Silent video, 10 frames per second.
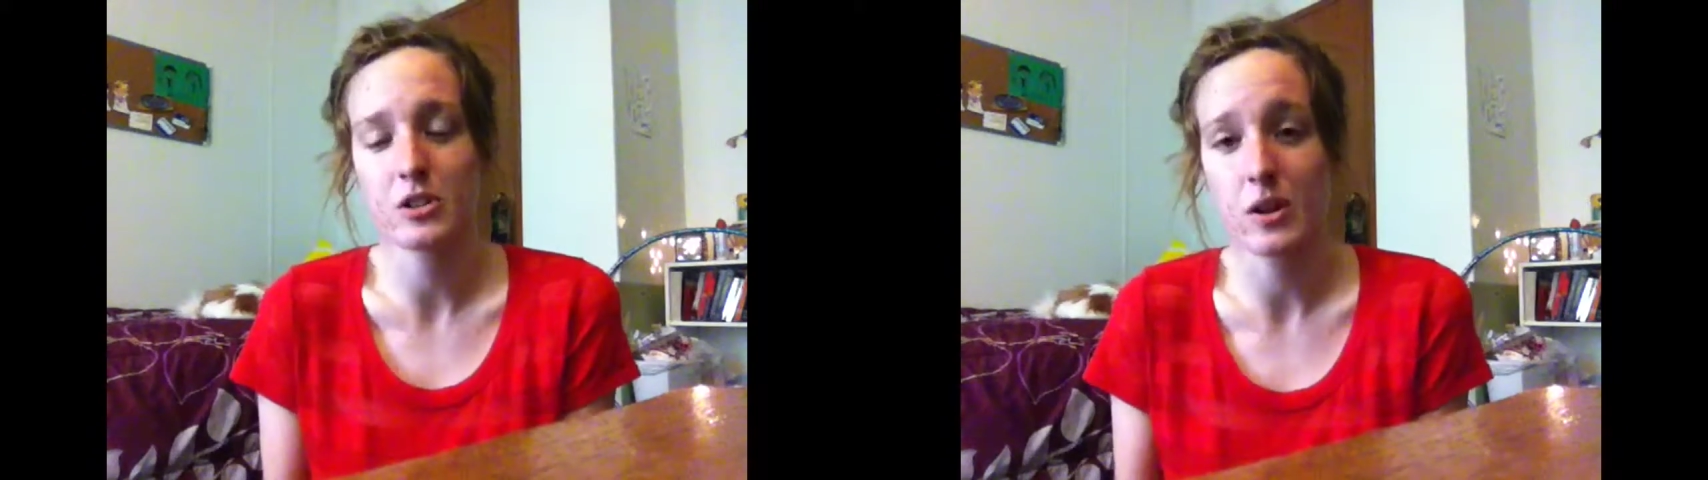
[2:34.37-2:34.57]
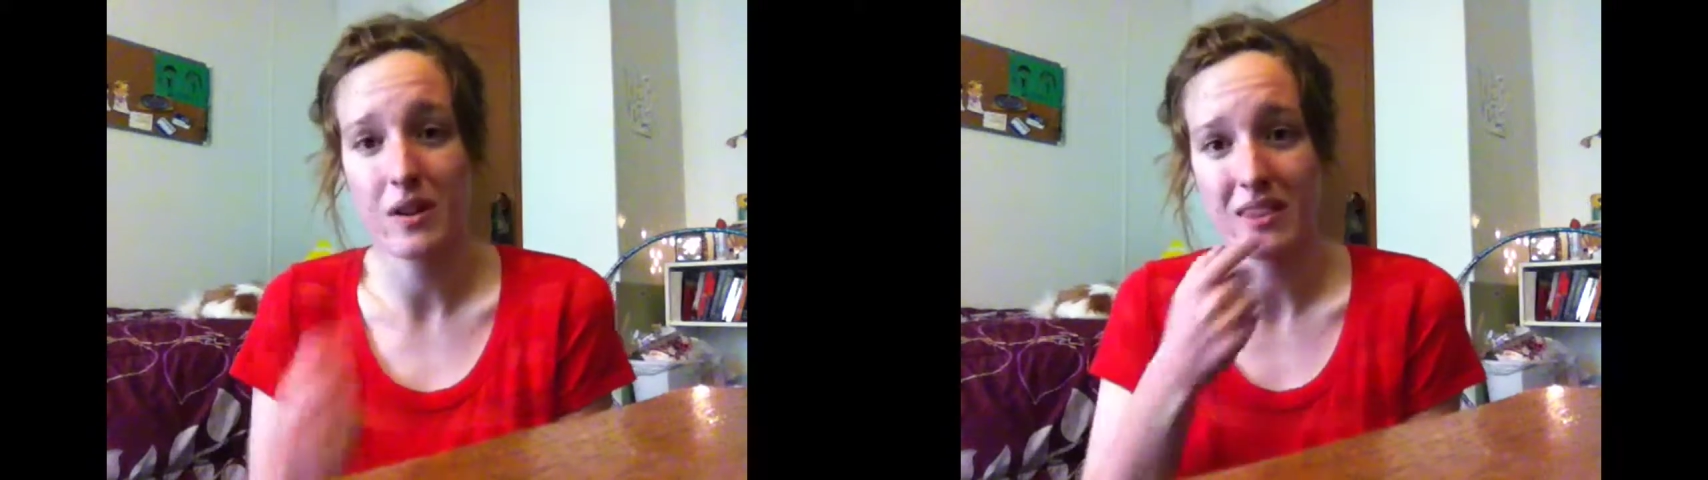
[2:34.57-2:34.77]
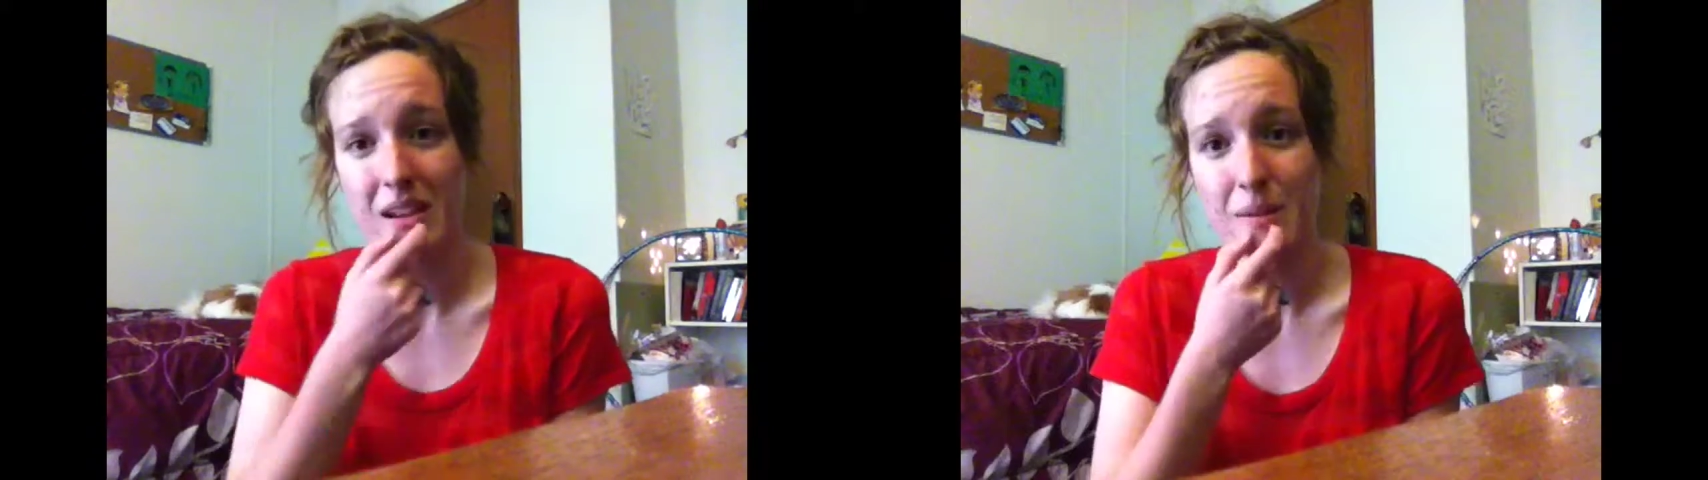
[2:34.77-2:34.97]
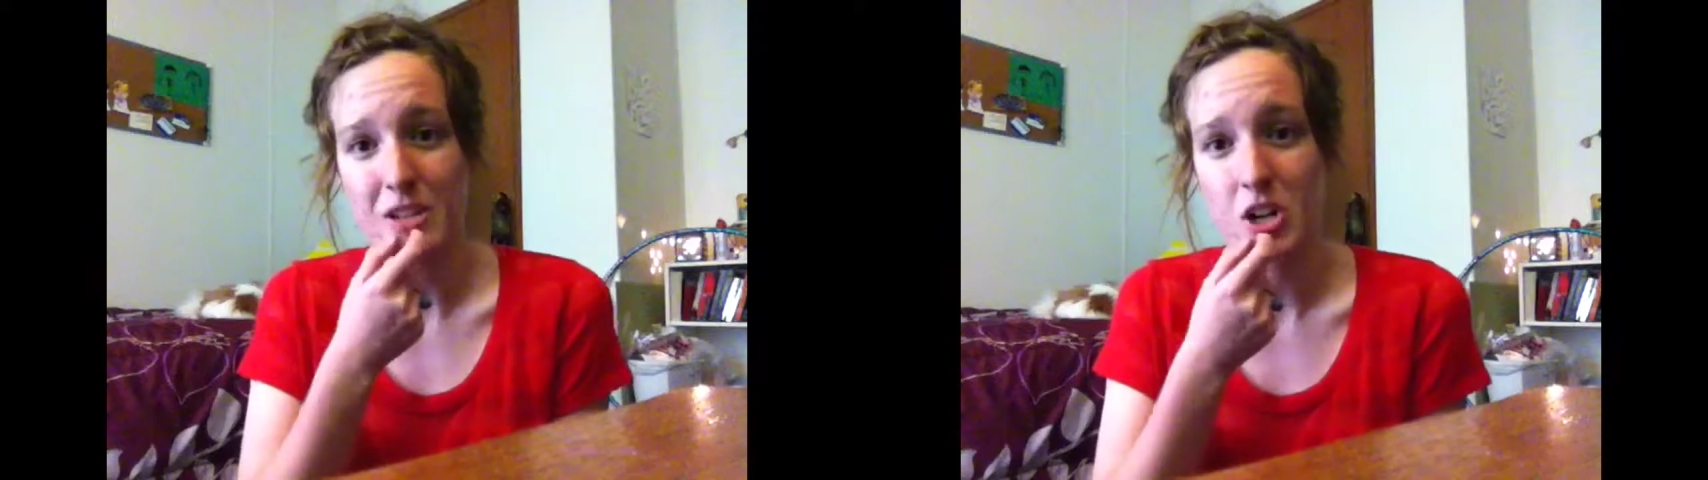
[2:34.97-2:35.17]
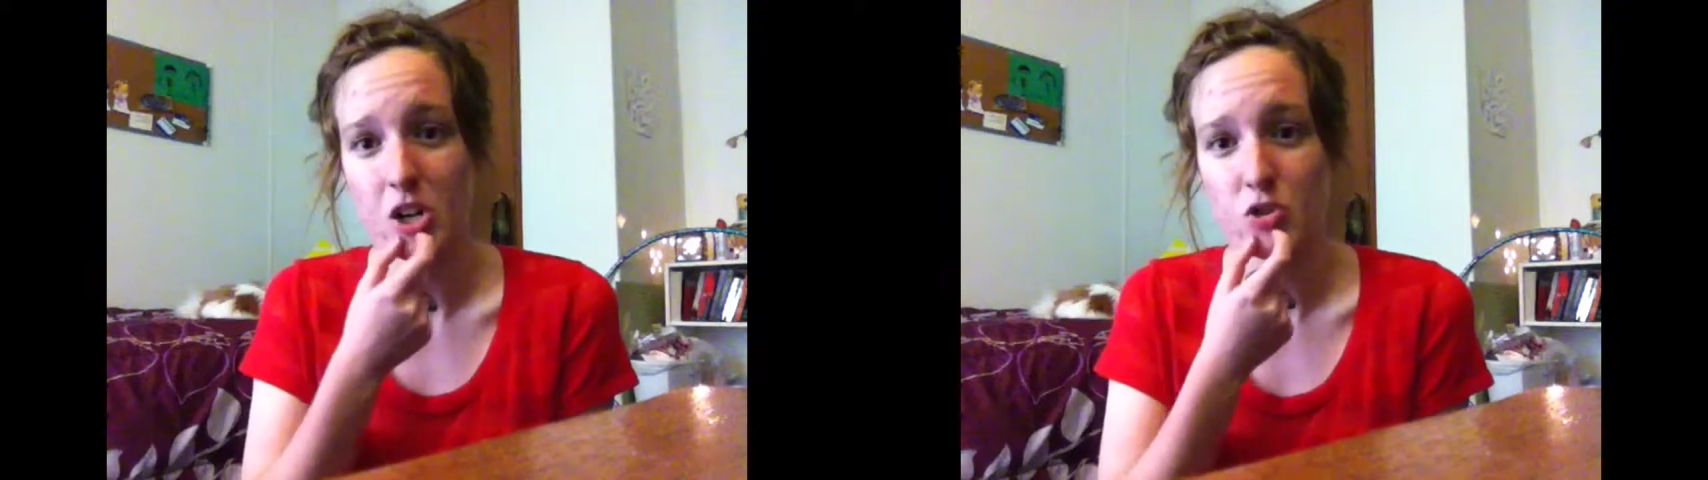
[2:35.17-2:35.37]
so I think i
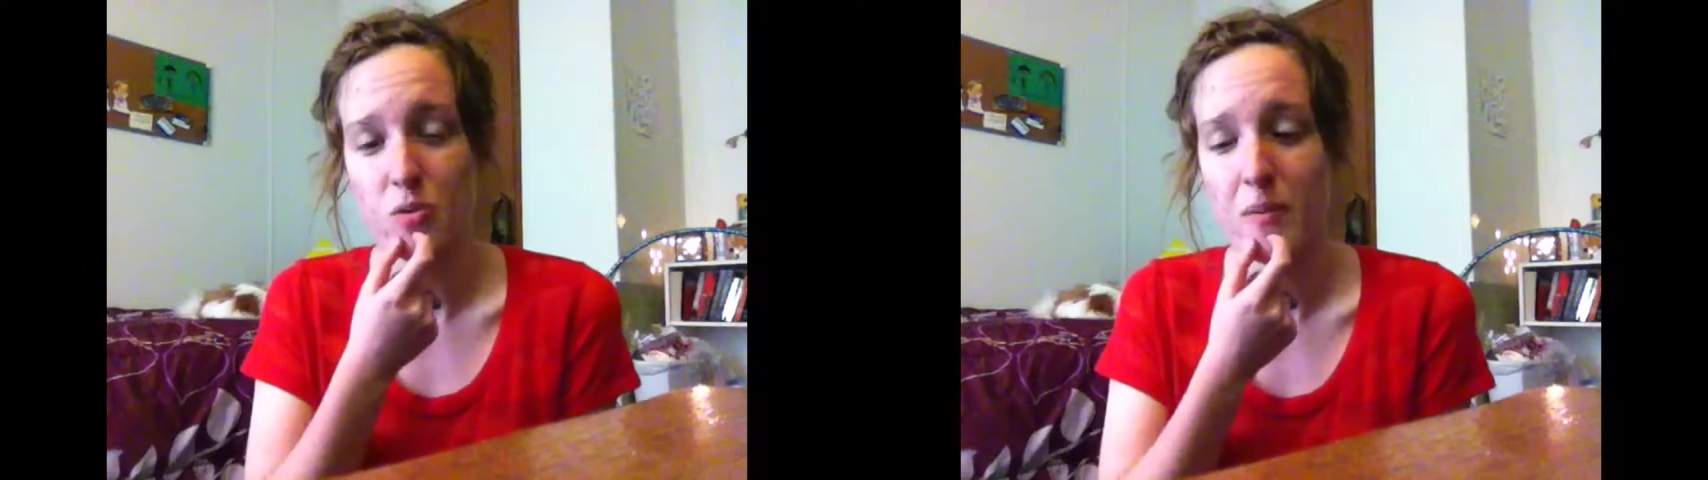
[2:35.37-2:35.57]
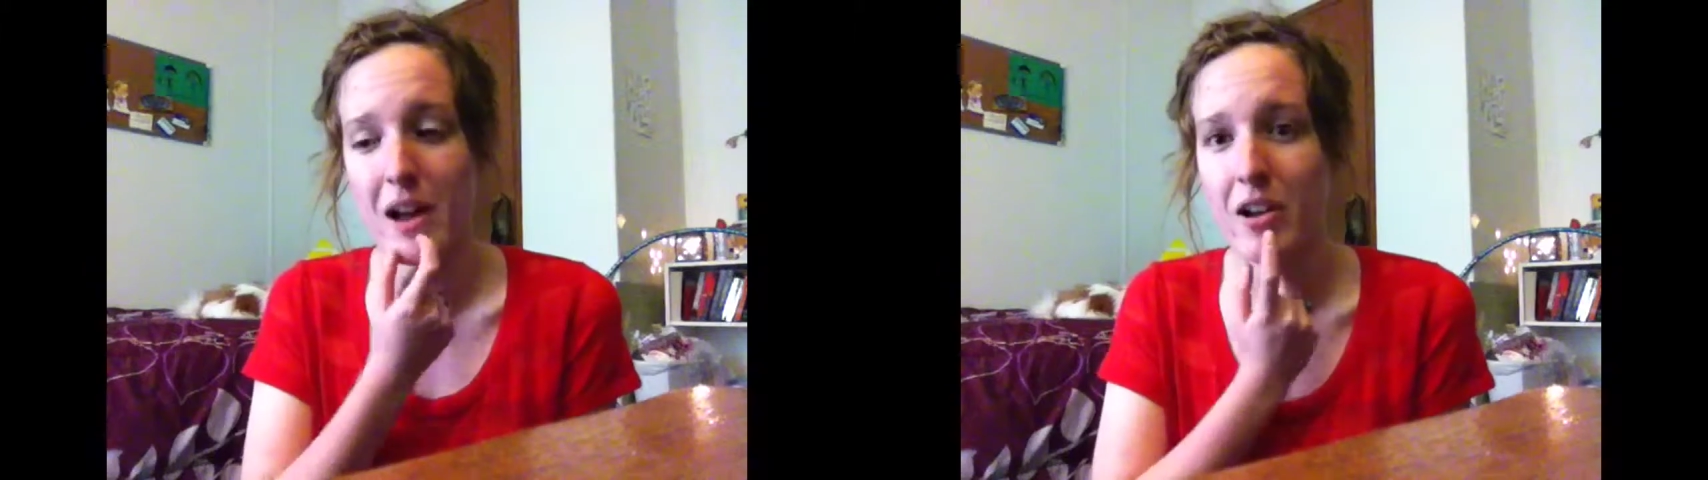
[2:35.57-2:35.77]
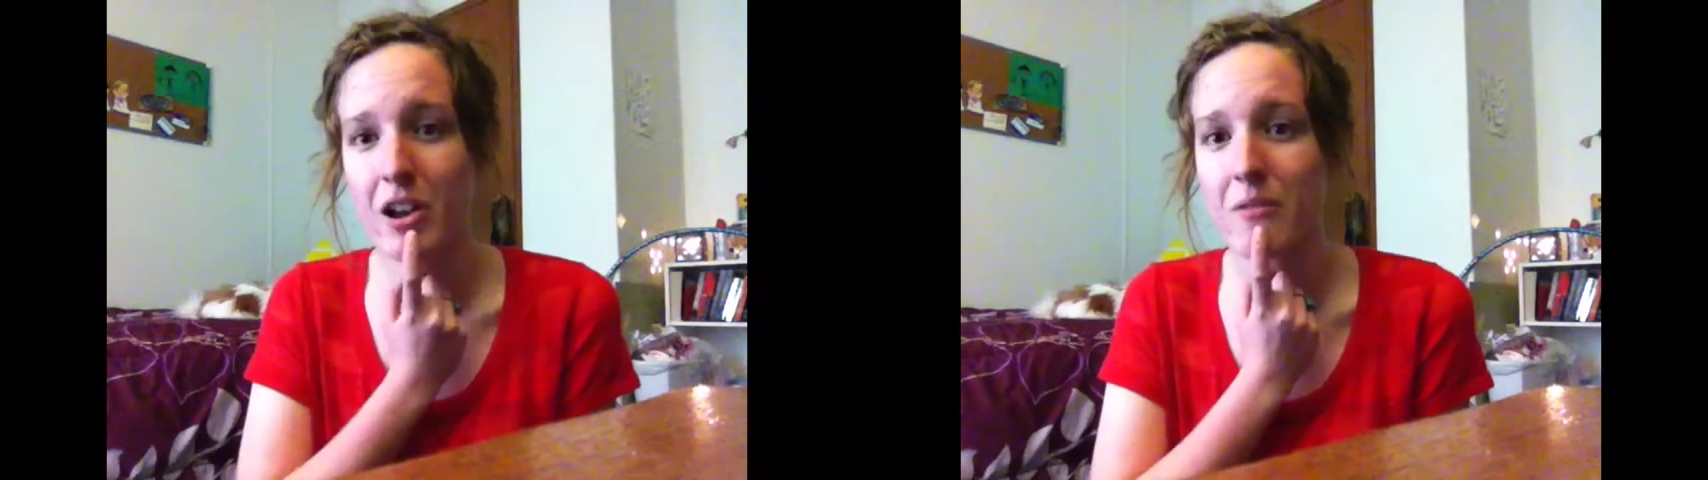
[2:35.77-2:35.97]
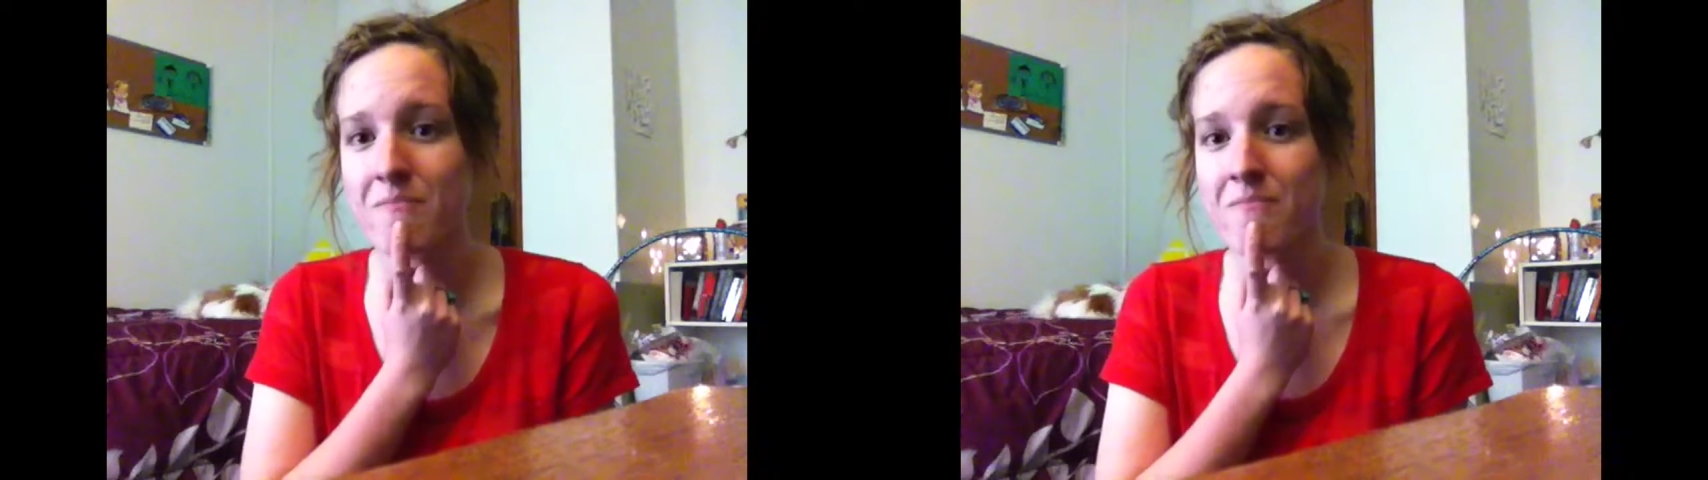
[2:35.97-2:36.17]
want to talk to him about it.